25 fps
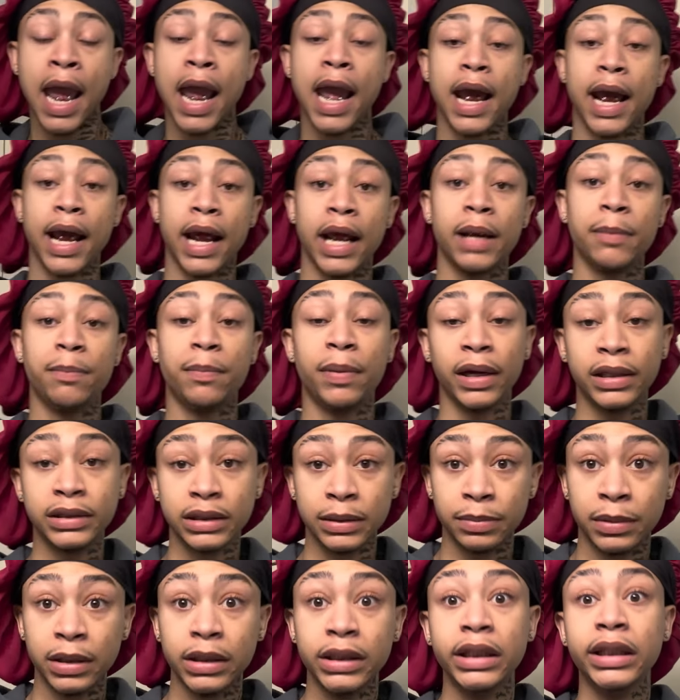And he picks up
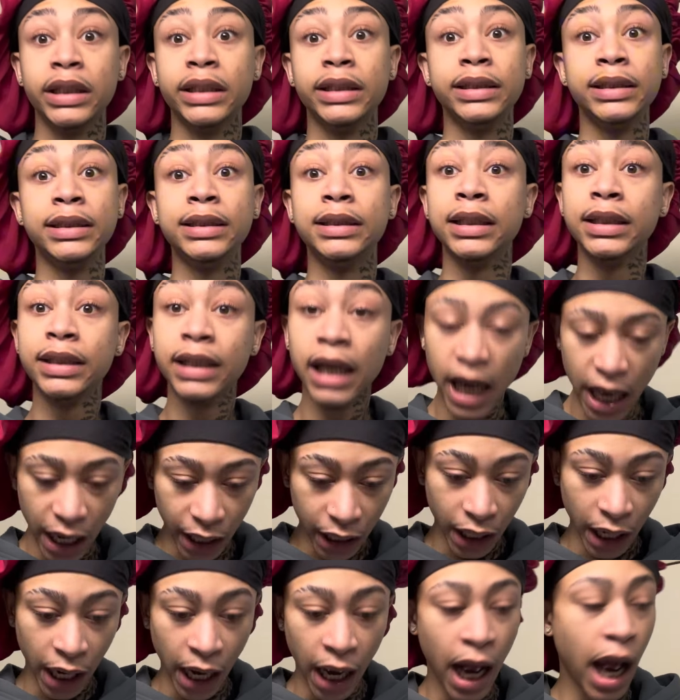the Yeezys again.
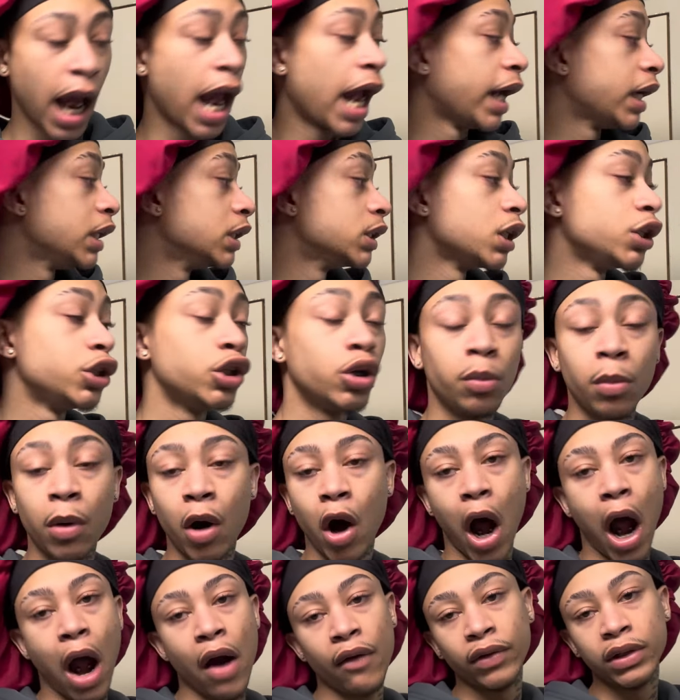And he's like, yo,
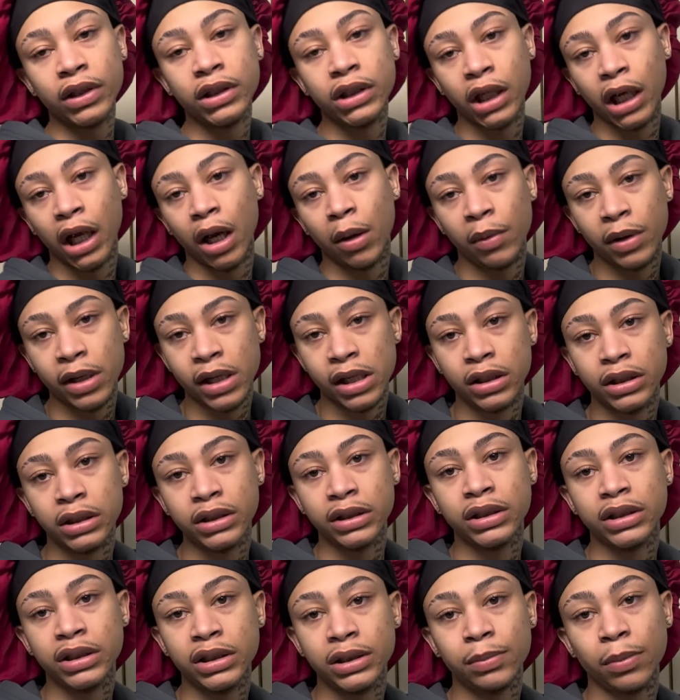Mahat, I really can't wear
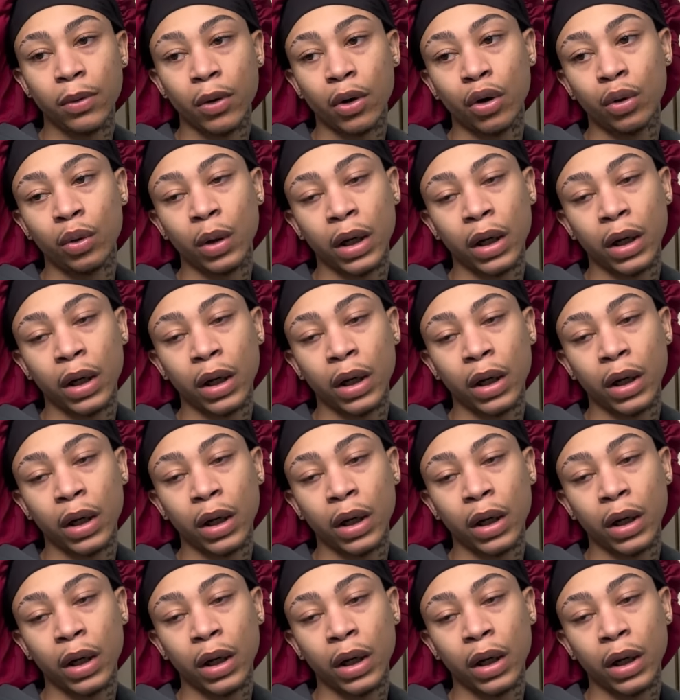Yeezys, bro.